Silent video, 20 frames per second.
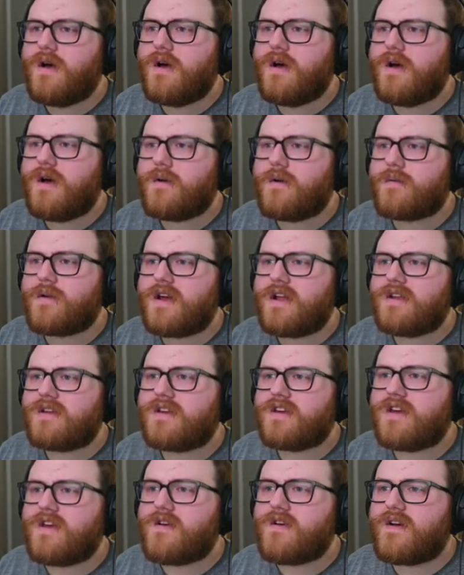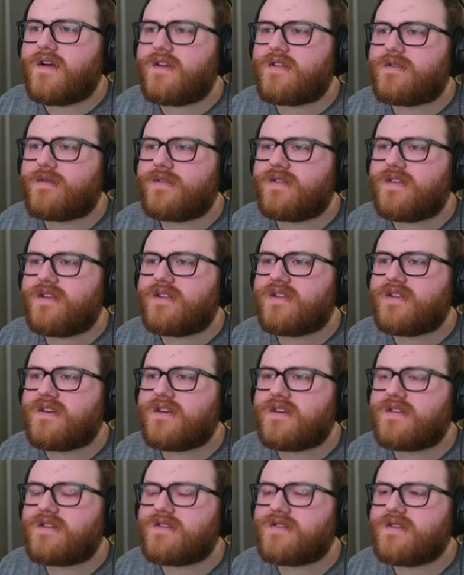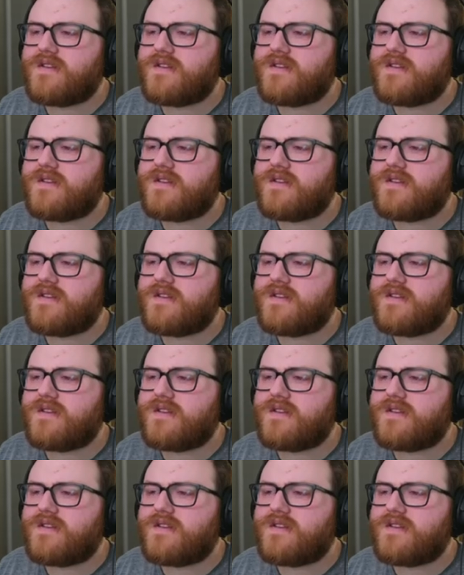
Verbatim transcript: I'm kind of curious what this is.